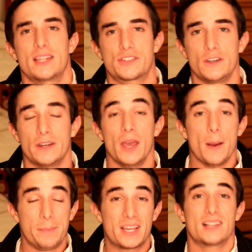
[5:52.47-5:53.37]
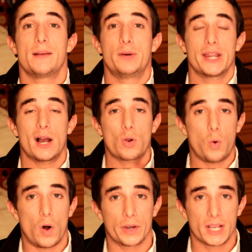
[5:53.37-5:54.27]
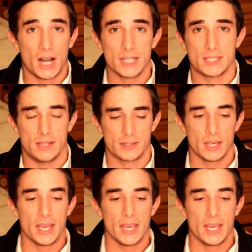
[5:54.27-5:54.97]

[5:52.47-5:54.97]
and that's good because I'm putting out quality content.